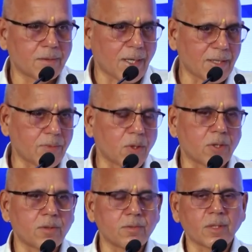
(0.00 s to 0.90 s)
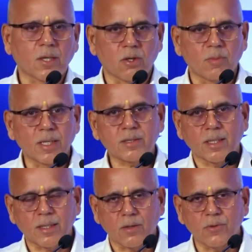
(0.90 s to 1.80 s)
transport economics
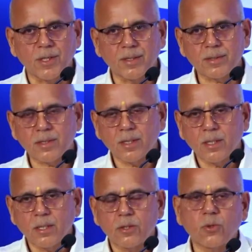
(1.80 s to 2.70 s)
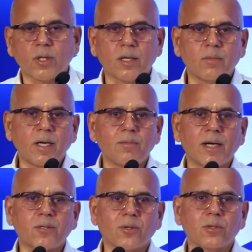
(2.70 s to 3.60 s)
and convenience. You can build
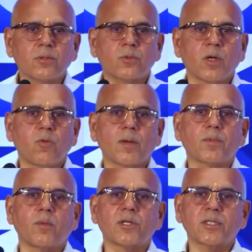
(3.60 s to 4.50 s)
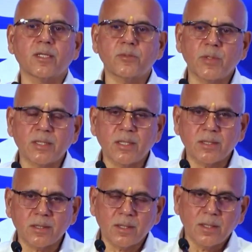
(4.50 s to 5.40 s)
metro to develop commercial
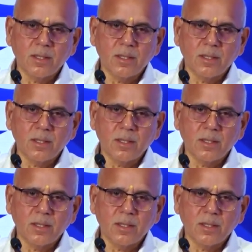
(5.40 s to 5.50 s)
spaces.